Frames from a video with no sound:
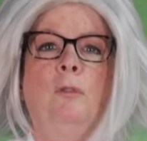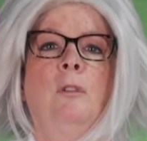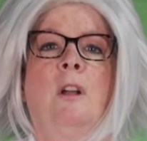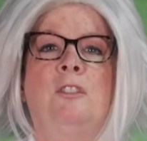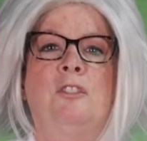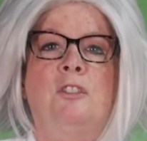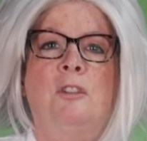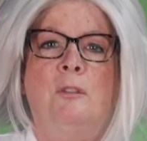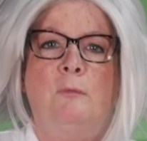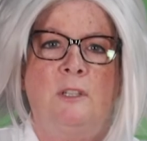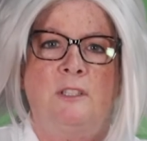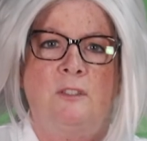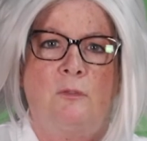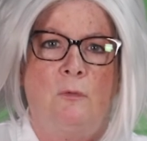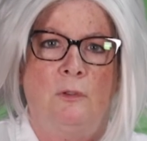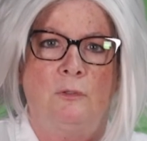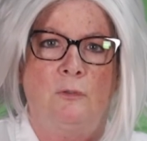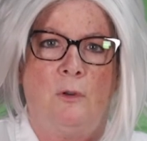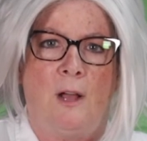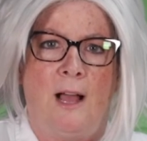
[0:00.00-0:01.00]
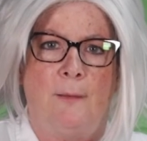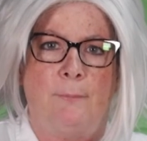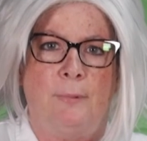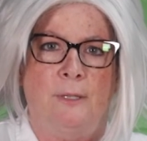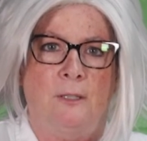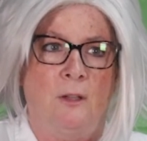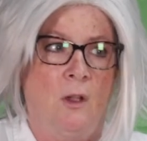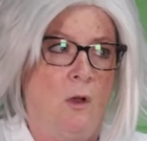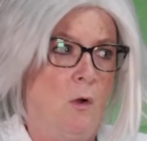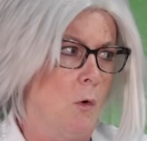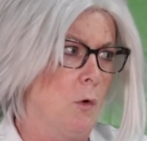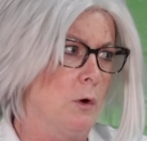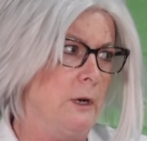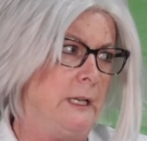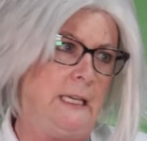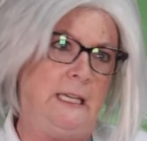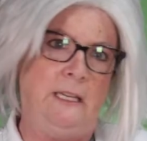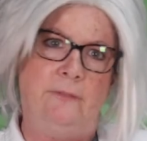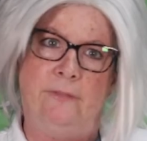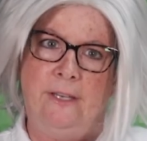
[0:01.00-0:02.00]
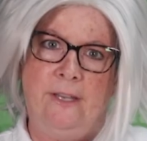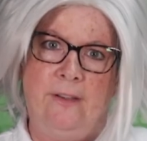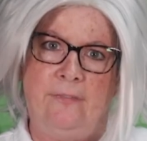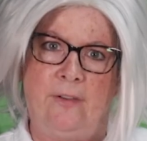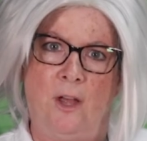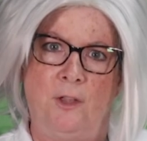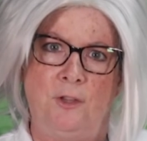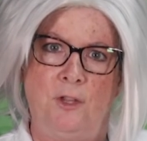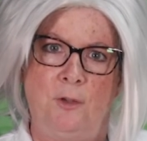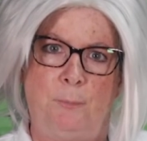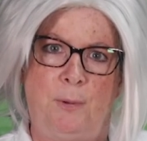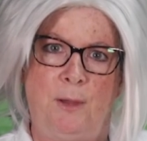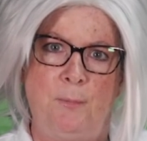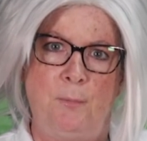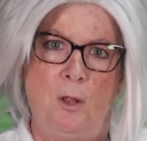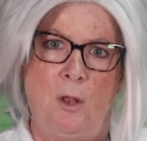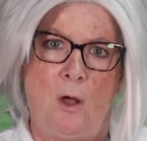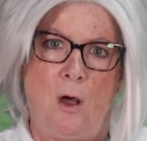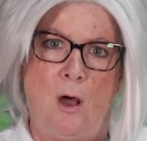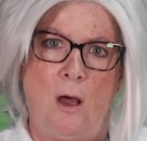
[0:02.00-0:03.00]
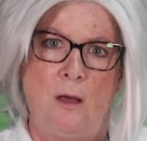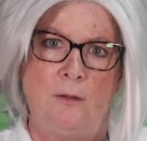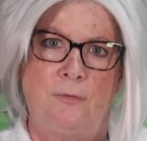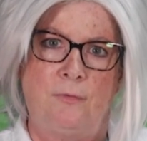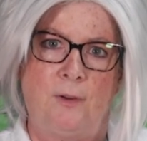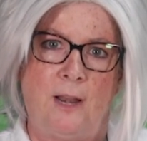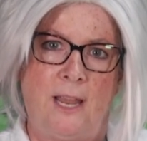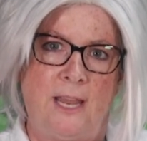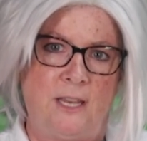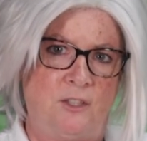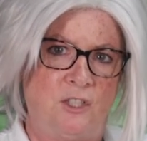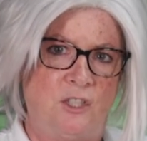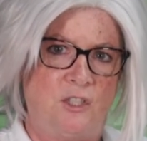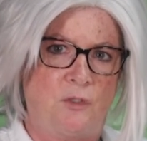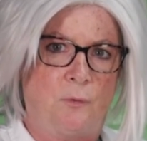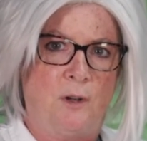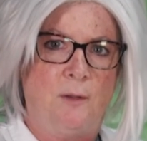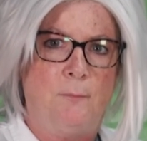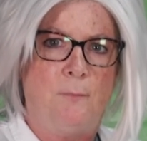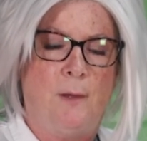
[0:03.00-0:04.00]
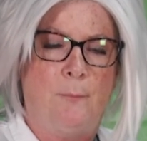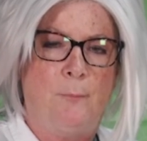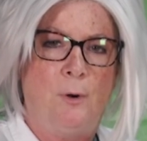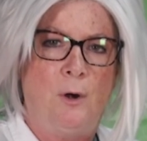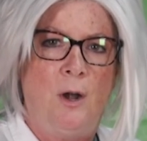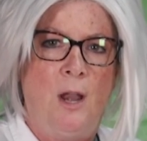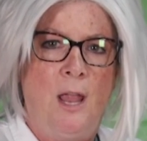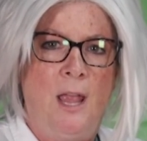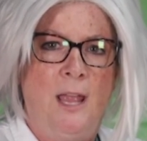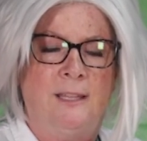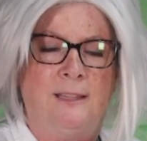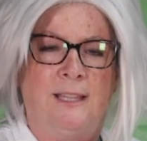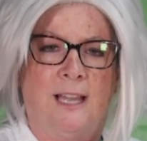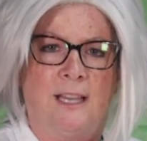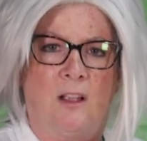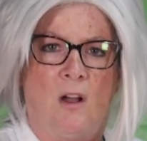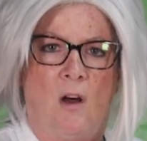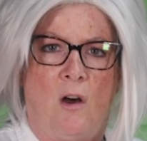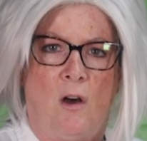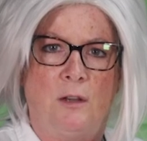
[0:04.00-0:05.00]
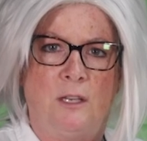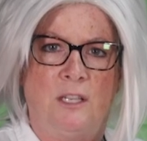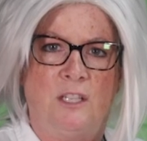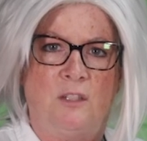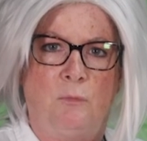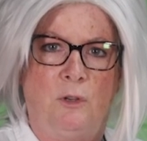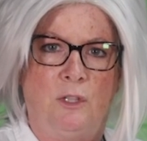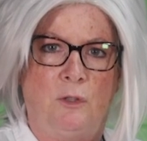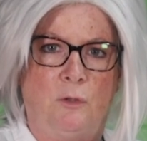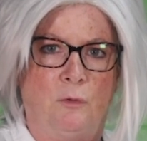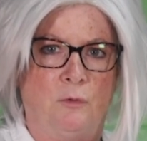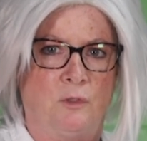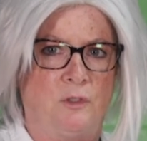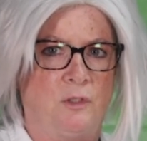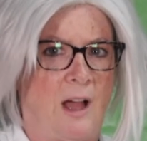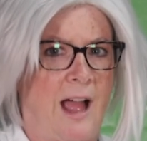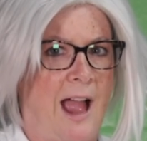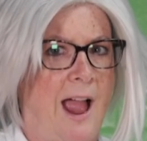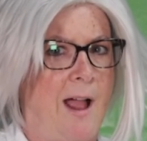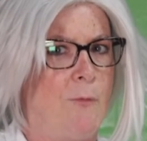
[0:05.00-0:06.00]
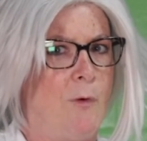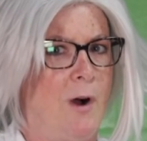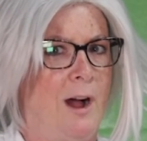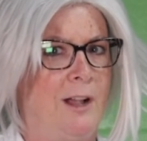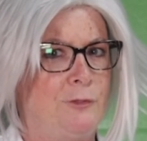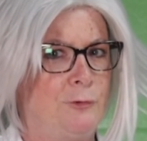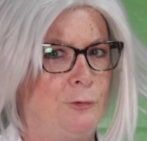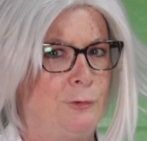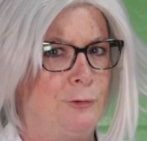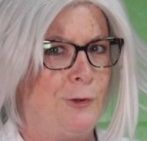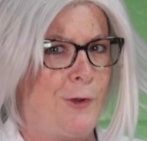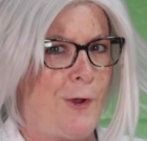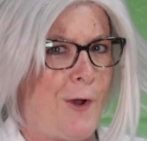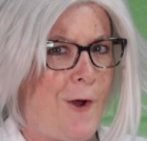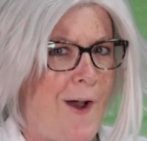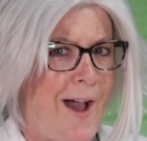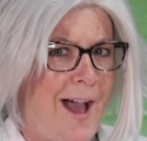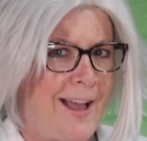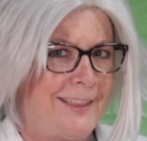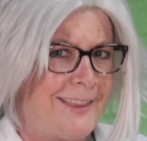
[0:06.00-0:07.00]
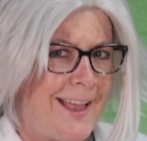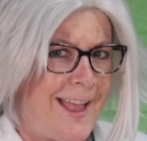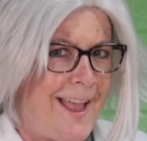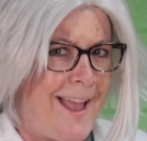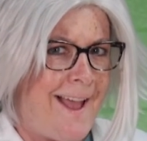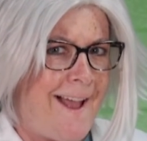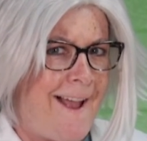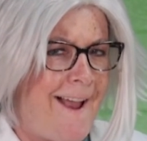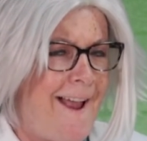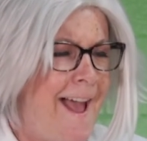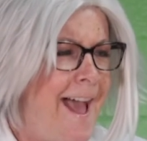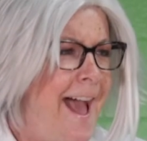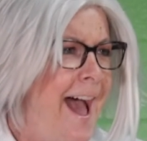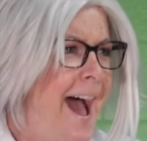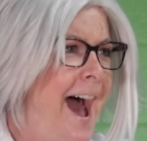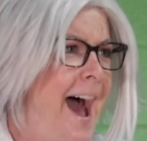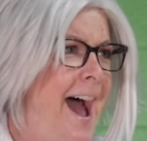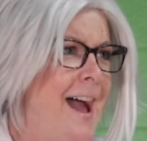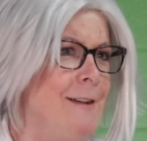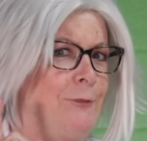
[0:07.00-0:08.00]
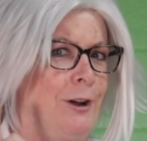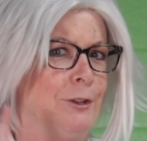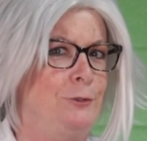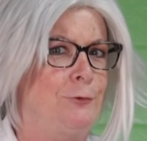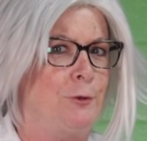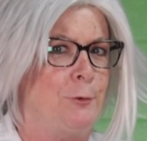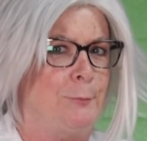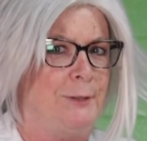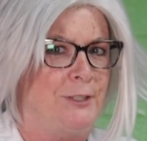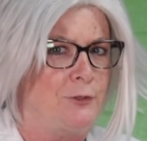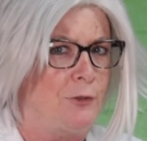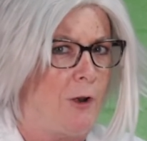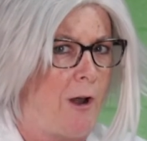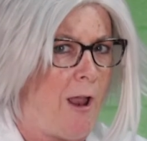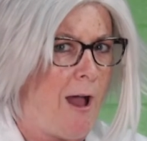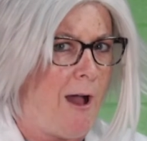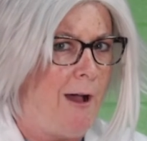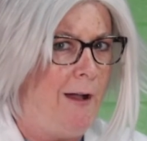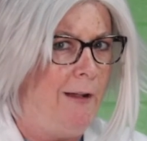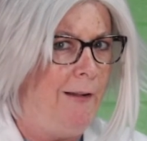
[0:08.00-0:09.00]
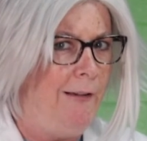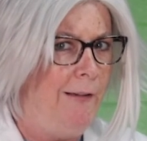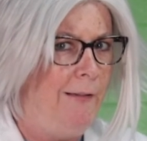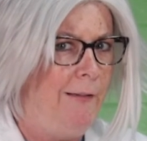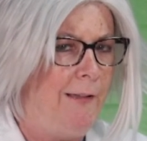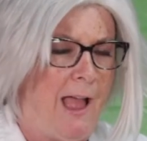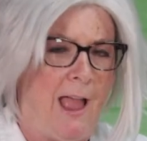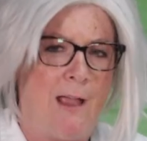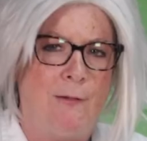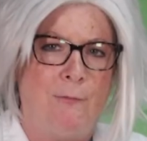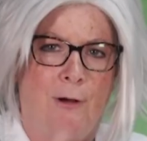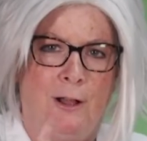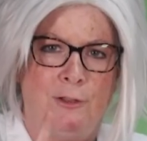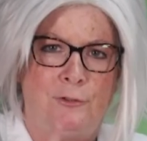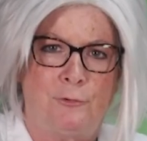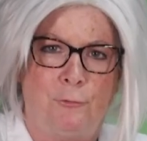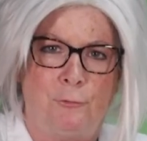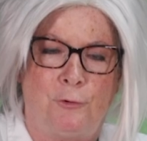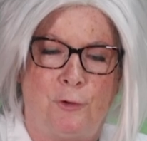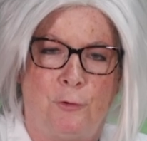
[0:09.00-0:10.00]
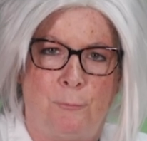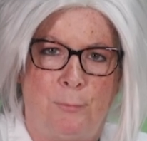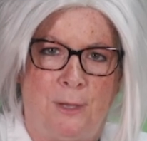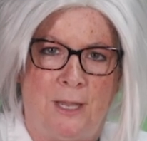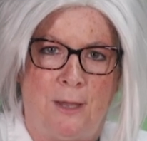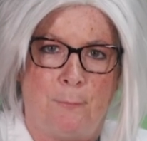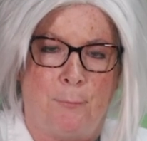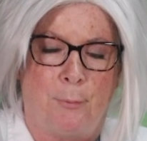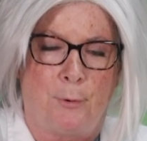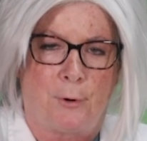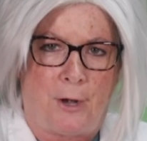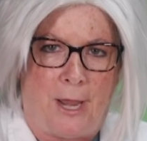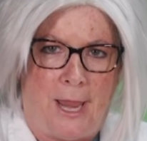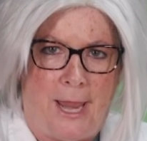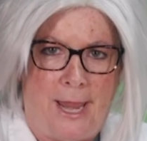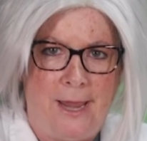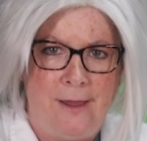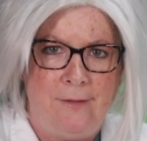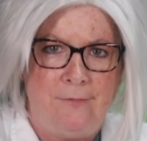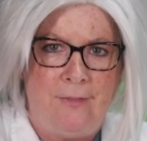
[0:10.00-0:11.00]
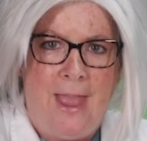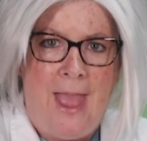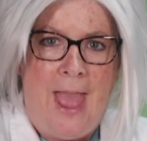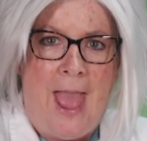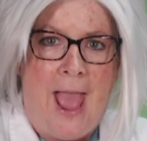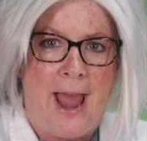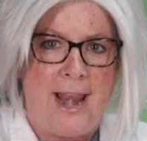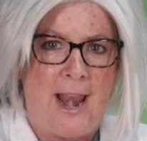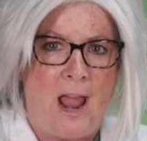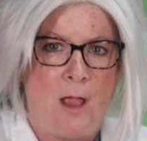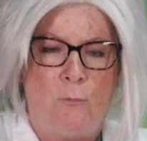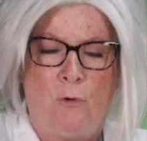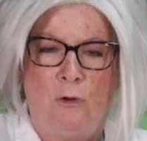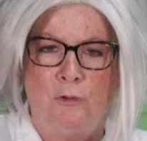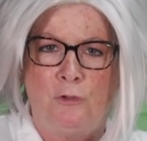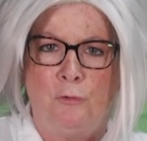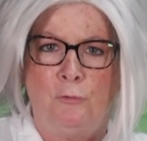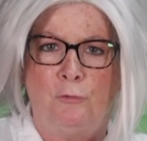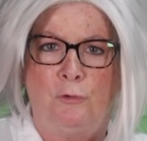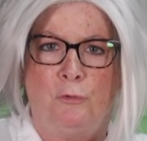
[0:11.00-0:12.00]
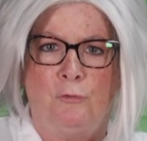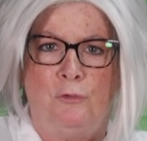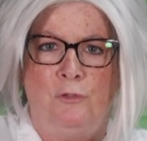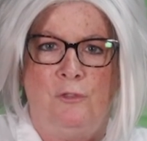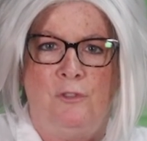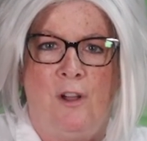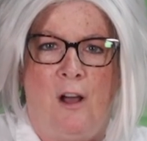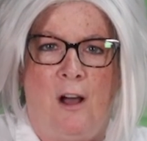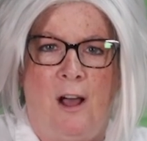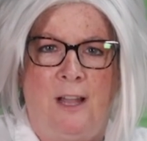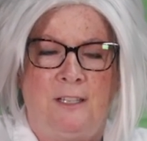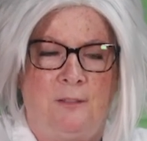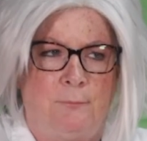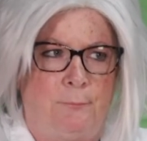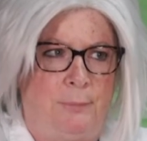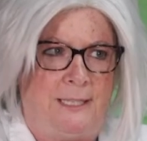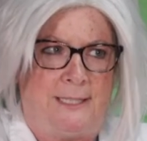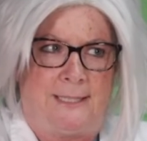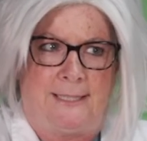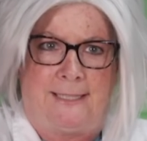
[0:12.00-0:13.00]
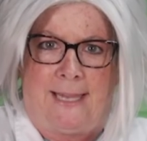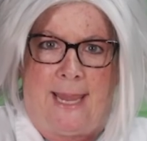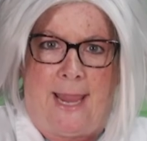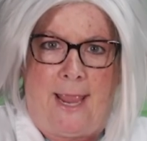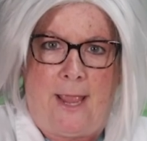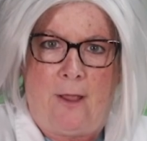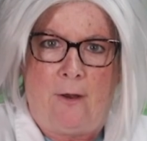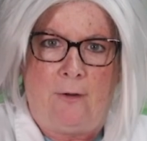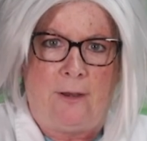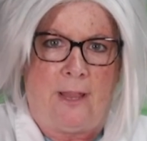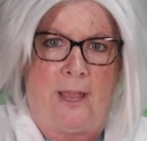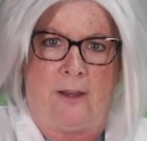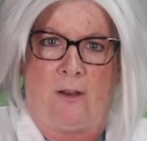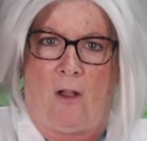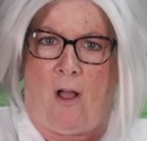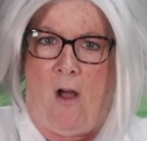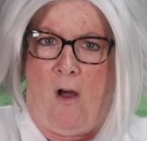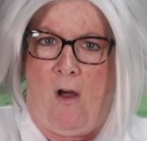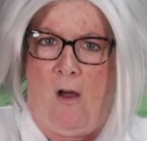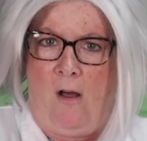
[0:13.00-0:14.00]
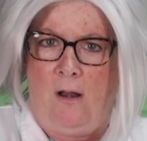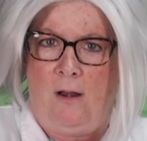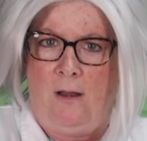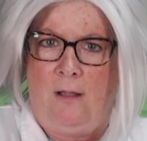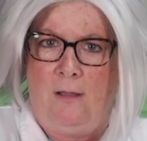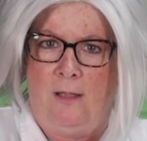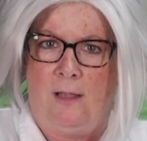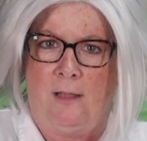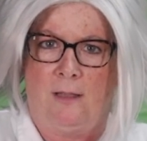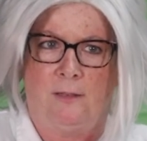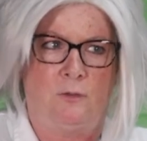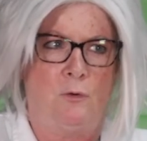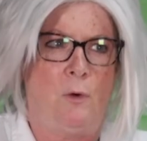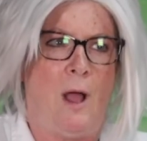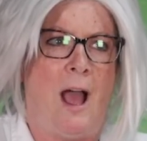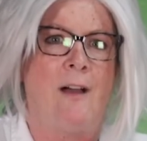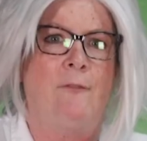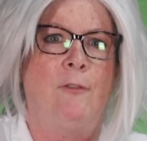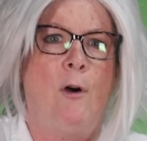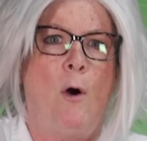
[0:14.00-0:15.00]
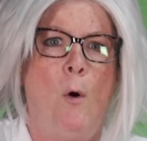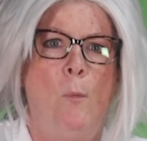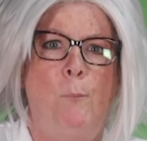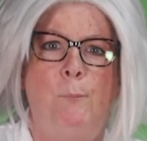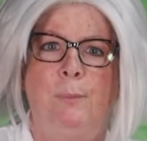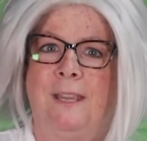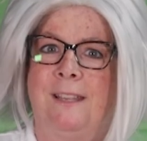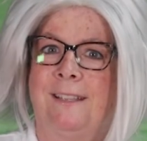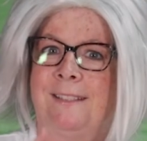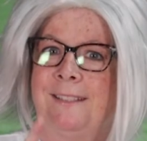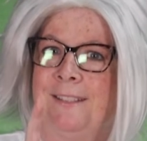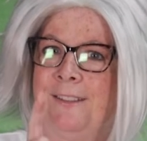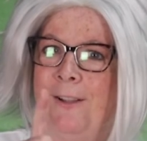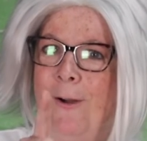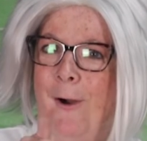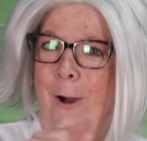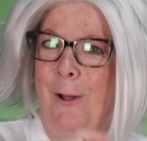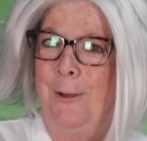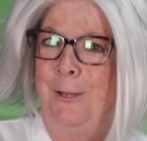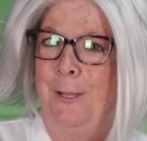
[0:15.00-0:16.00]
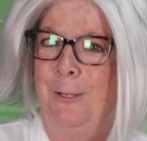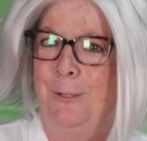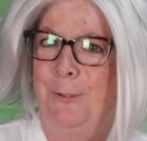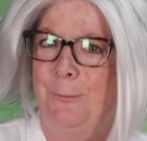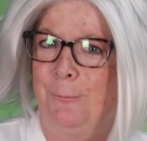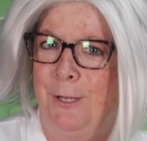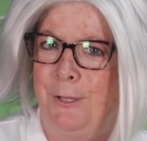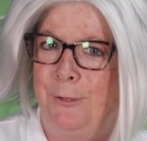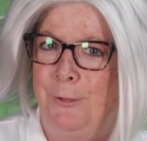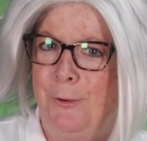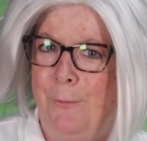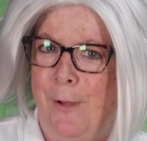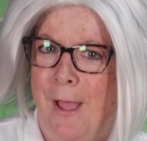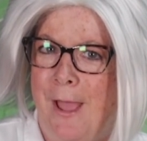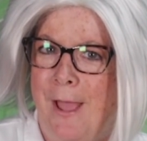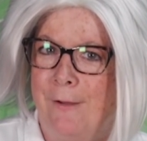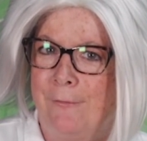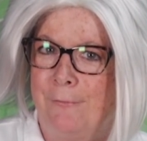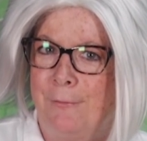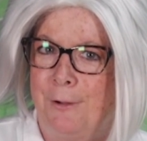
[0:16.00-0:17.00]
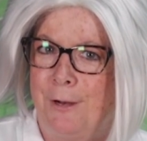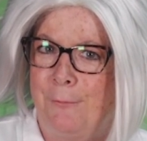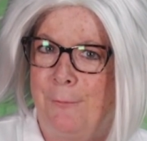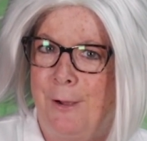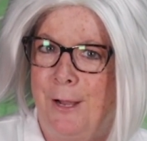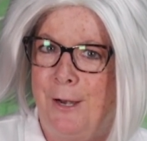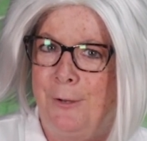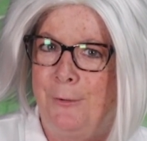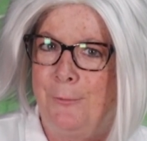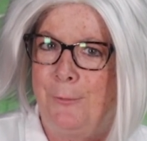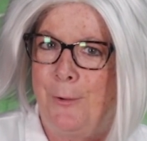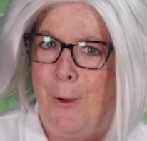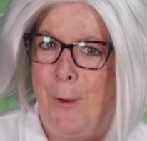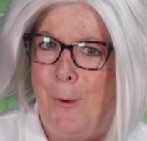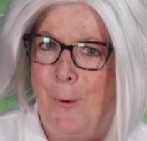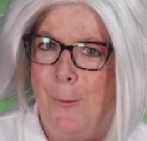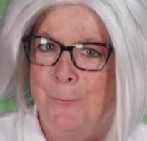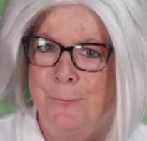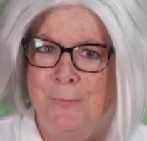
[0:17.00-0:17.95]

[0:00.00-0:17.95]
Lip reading: you're not sure what's going to happen, or even if other people are afraid, just remember that God is with you. So I want you to go out there. I want you to be strong. I want you to be brave. And I want you to not be scared at all, to have hope because God is with you everywhere you go.